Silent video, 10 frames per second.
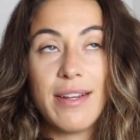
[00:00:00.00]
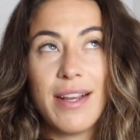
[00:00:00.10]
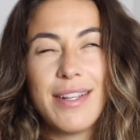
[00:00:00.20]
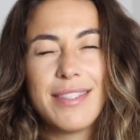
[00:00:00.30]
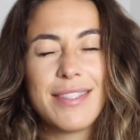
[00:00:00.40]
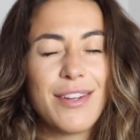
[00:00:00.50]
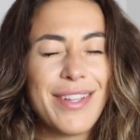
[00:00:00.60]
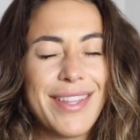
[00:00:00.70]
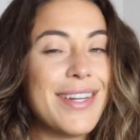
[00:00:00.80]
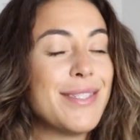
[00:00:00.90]
not
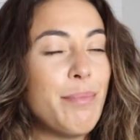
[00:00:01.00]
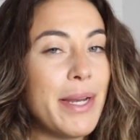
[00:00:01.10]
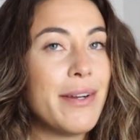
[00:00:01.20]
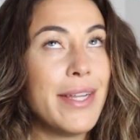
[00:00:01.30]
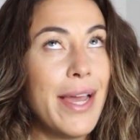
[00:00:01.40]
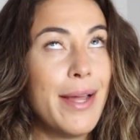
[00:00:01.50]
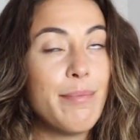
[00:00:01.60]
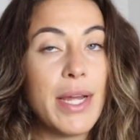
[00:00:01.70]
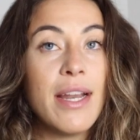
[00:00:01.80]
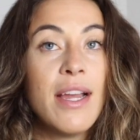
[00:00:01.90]
necessarily that it's better
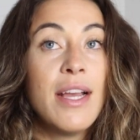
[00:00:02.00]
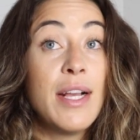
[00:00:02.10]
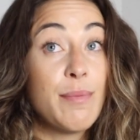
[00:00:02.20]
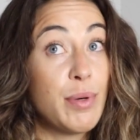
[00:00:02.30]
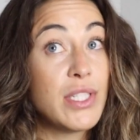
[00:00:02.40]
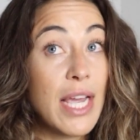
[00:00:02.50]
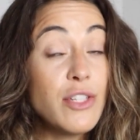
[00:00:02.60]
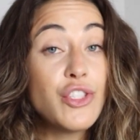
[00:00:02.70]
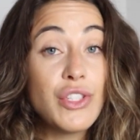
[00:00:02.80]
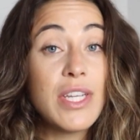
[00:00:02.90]
yet, but
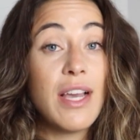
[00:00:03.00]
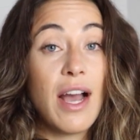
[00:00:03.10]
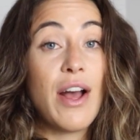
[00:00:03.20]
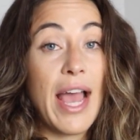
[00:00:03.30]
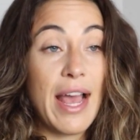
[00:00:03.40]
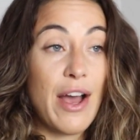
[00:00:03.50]
potentially a,